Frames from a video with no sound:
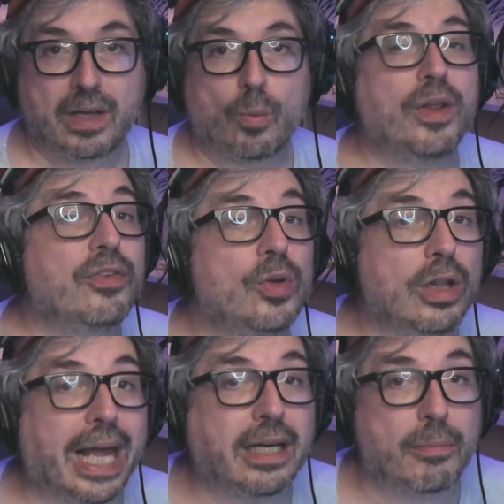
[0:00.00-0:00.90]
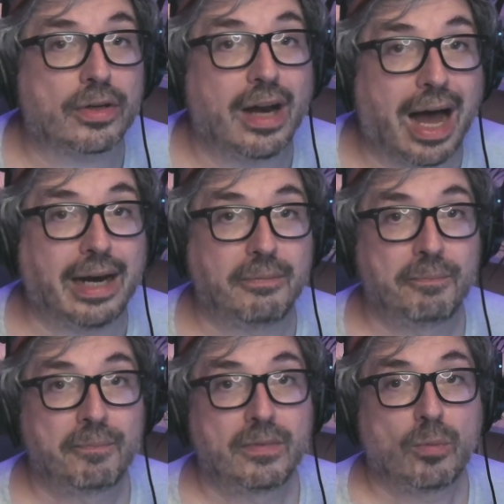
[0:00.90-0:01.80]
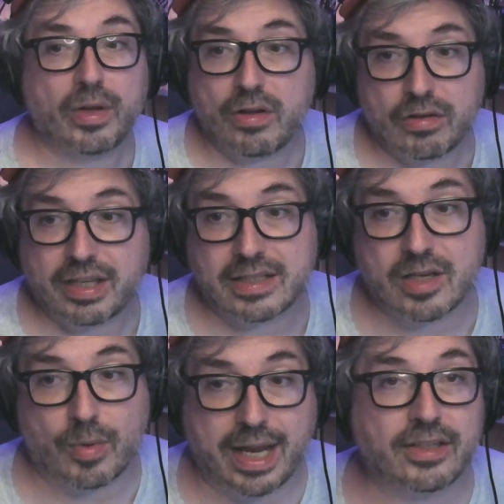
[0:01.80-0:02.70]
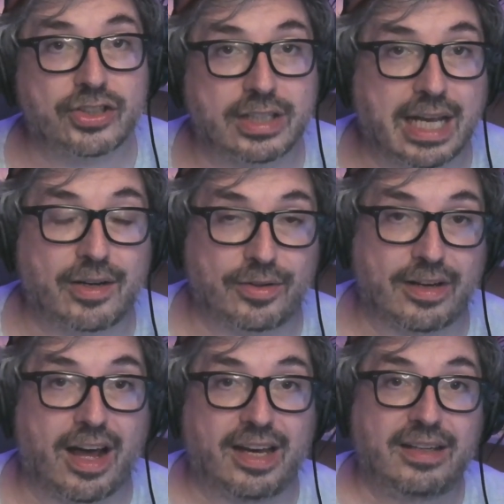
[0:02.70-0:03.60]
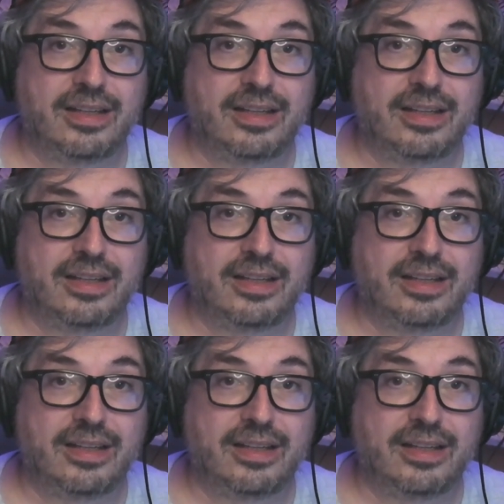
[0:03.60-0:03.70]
Whether you like him or not, whether you think someone else should get it or not.